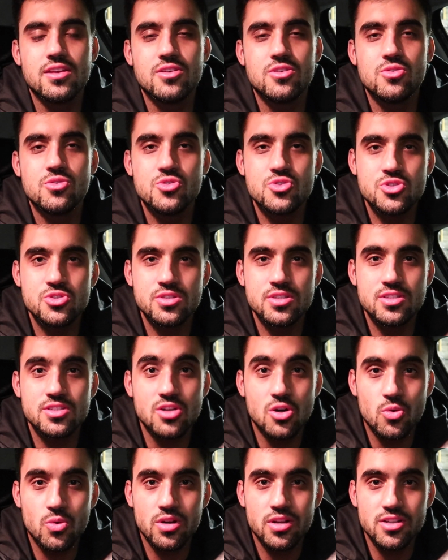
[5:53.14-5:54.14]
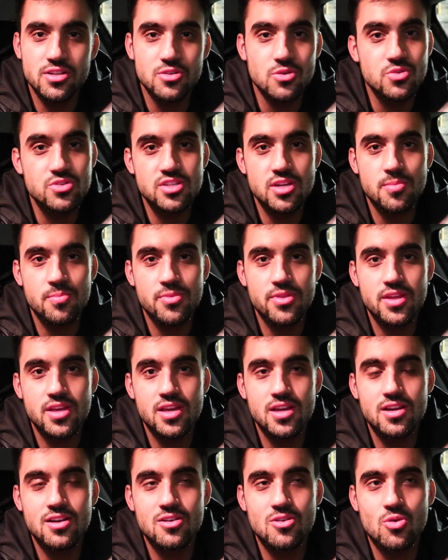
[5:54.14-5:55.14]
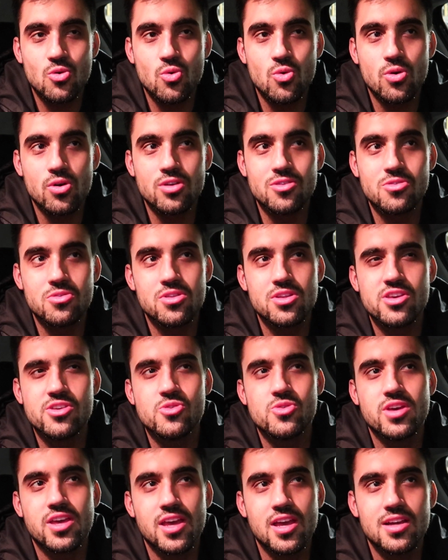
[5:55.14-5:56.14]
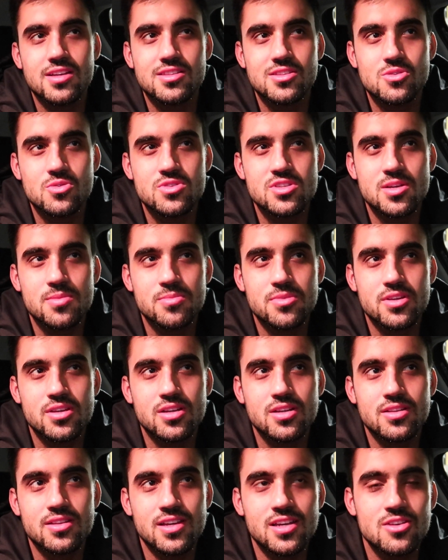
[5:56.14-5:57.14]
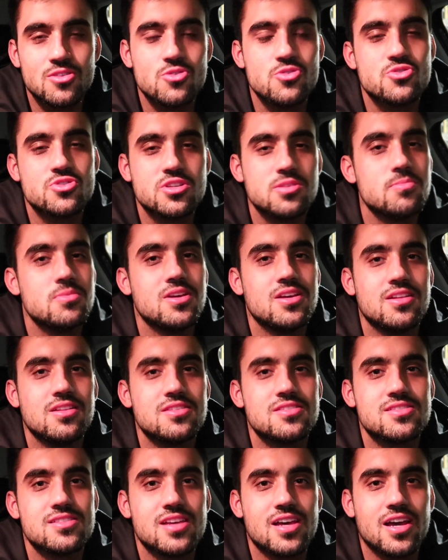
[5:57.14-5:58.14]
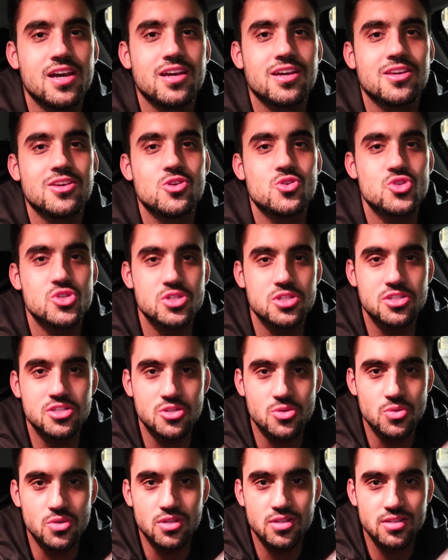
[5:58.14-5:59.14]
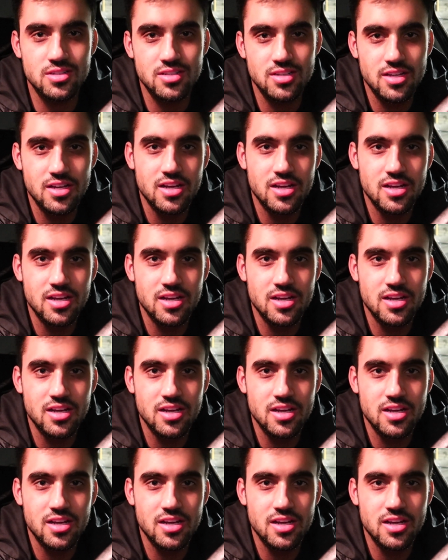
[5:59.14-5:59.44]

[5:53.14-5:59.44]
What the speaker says: you usually don't want to do something or you think you can't do something, that usually means that you should do it.